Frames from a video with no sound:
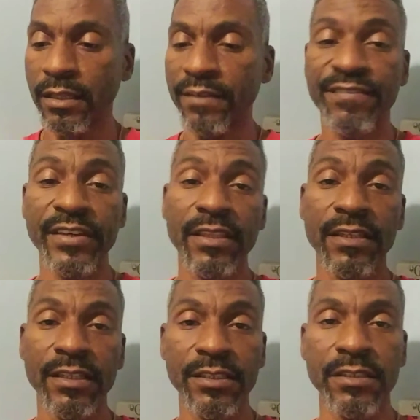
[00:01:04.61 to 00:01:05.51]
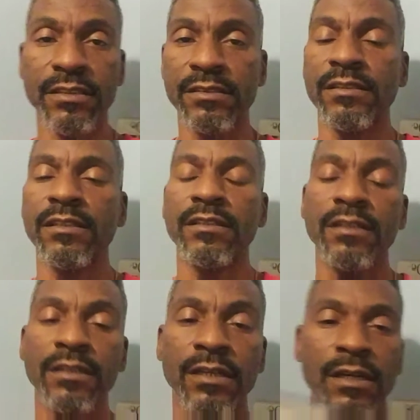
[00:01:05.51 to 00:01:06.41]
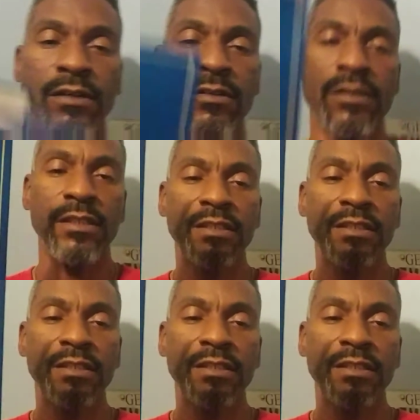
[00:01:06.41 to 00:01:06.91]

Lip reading: 5th edition. I heard that